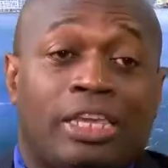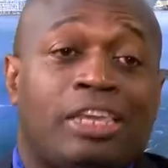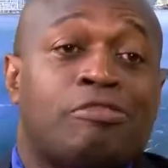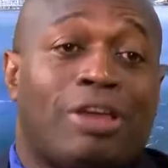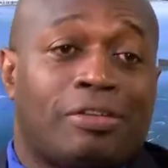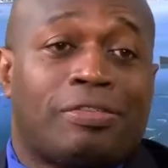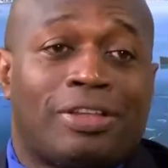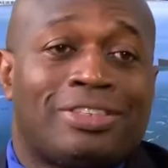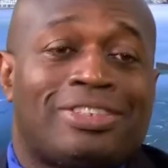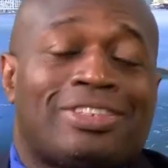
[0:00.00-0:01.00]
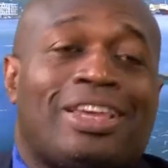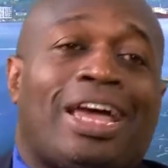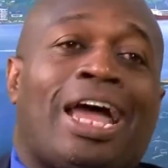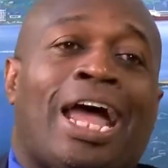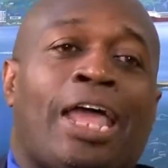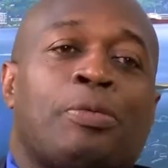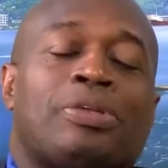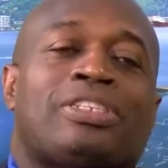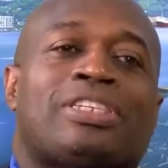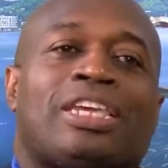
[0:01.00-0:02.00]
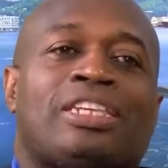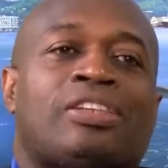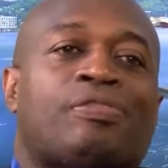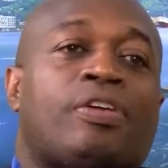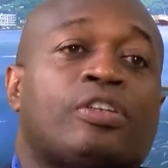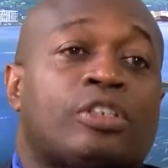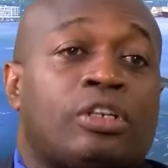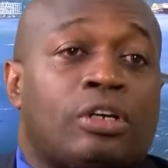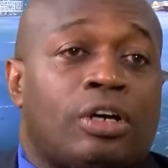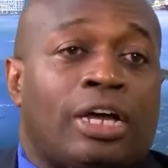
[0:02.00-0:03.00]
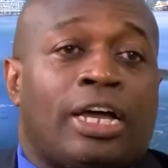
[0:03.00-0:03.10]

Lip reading: Irrelevance, I would say, is a function